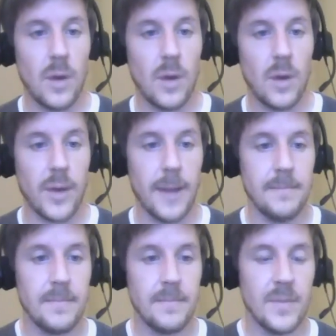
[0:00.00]
Okay,
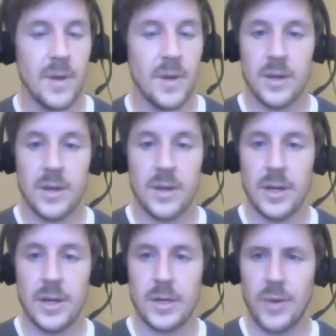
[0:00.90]

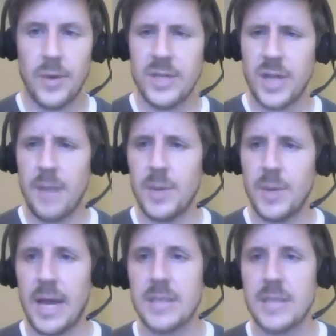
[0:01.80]
good, great job, you
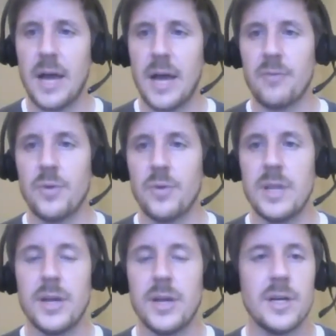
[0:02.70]
guys. A lot of
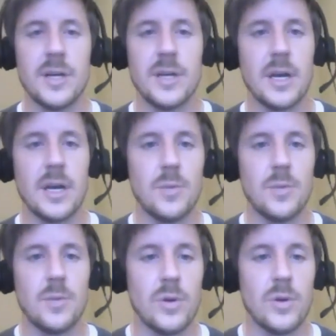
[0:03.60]
really good, uh,
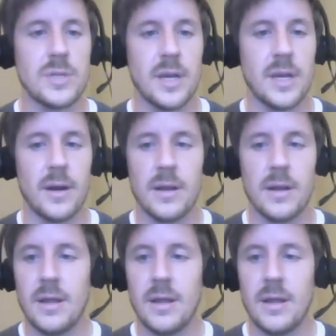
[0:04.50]
good words here.